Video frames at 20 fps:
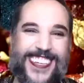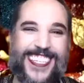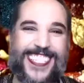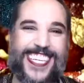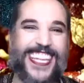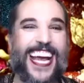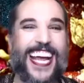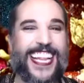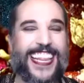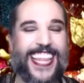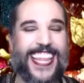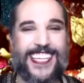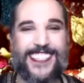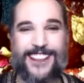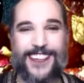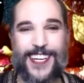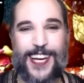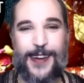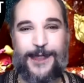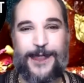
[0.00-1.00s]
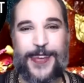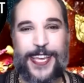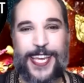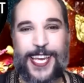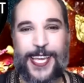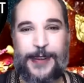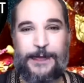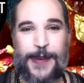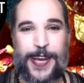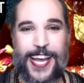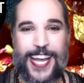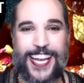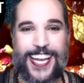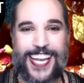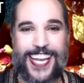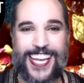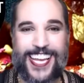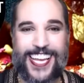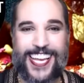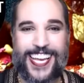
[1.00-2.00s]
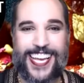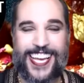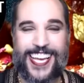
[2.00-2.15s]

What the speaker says: that. Thanks for coming in, buddy.